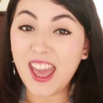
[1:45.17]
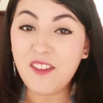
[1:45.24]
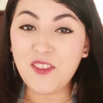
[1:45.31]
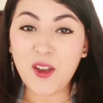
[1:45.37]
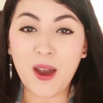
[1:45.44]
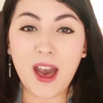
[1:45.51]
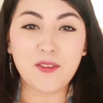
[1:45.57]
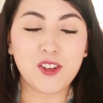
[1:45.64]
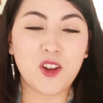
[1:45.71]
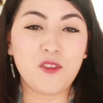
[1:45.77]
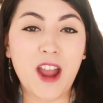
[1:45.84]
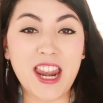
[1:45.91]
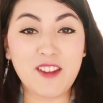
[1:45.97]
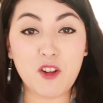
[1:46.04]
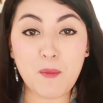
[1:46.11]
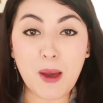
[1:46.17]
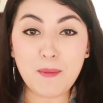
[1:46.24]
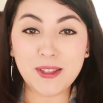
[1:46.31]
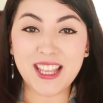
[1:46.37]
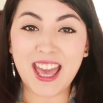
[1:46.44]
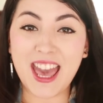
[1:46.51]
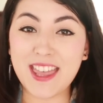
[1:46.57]
If you haven't already,
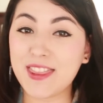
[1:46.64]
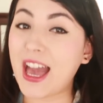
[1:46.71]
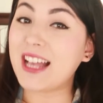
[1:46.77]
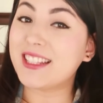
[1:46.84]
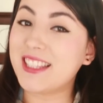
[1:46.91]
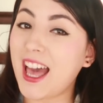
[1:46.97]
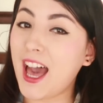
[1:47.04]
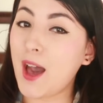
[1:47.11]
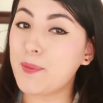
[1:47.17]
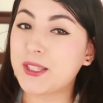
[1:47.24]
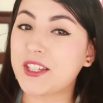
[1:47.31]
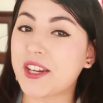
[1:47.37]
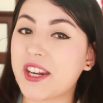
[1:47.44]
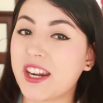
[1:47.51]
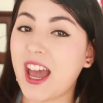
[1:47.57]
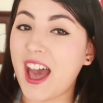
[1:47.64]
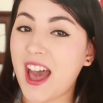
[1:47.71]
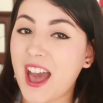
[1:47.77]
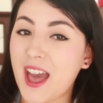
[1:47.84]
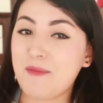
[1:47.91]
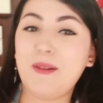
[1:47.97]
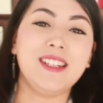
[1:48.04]
remember to hit that
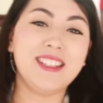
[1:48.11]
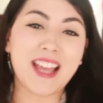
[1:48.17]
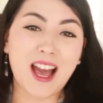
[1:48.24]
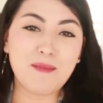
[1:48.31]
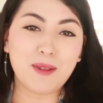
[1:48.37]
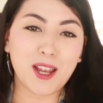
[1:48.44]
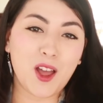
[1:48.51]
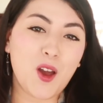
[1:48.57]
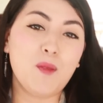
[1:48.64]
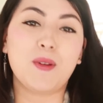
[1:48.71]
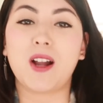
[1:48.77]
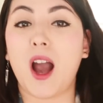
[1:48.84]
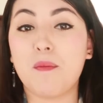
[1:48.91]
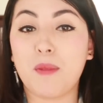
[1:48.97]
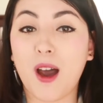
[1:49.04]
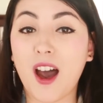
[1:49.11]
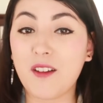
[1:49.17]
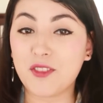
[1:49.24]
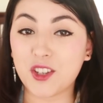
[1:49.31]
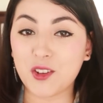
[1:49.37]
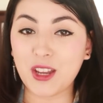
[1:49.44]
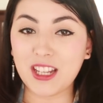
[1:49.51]
subscribe button down below, become
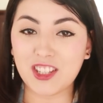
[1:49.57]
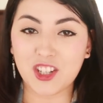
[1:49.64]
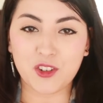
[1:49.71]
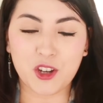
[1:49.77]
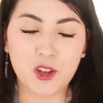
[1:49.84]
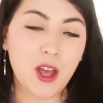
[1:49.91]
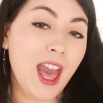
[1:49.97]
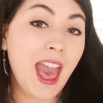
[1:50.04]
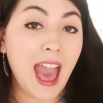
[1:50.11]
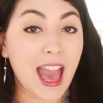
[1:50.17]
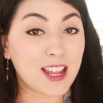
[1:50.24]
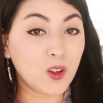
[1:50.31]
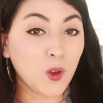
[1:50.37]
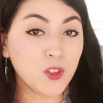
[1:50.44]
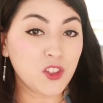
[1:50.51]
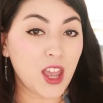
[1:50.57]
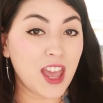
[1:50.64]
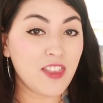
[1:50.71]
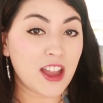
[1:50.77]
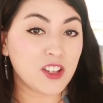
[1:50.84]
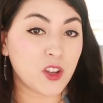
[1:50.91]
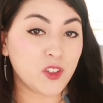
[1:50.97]
part of the Creature Crew, and also
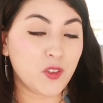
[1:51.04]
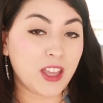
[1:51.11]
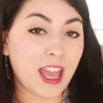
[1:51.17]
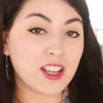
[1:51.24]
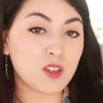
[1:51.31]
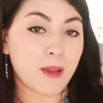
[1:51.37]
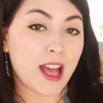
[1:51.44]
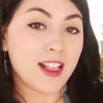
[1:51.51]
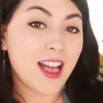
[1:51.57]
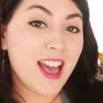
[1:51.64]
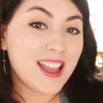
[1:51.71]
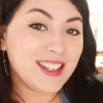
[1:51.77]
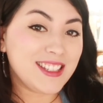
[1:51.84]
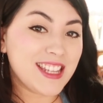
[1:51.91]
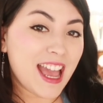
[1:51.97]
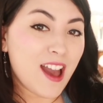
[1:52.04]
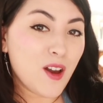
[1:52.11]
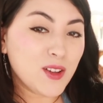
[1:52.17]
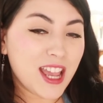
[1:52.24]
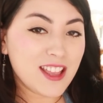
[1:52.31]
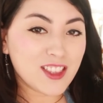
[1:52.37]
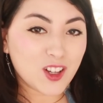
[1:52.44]
hit that notification bell
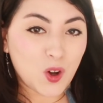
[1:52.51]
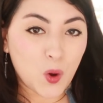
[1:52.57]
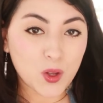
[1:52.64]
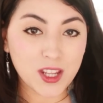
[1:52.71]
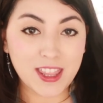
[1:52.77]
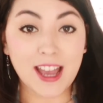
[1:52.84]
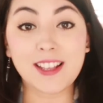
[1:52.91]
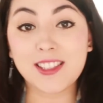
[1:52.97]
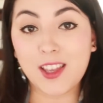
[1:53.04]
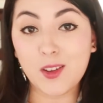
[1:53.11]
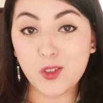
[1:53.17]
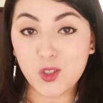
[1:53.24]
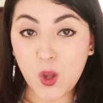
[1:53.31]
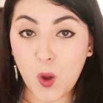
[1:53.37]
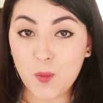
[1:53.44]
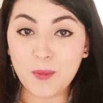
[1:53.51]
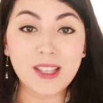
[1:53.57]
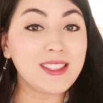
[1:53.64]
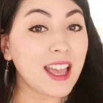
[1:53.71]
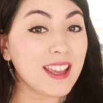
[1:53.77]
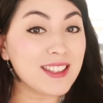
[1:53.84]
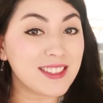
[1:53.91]
down in the corner there so you don't
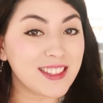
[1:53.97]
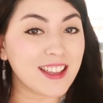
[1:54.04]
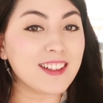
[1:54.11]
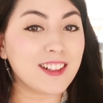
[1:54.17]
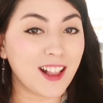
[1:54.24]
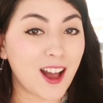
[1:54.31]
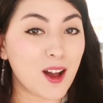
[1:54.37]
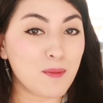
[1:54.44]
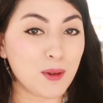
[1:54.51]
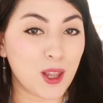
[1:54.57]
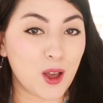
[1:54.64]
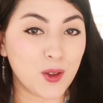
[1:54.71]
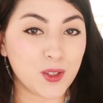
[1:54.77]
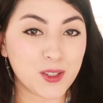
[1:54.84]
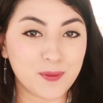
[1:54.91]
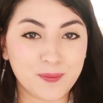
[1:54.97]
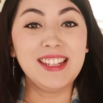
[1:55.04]
miss a single upload.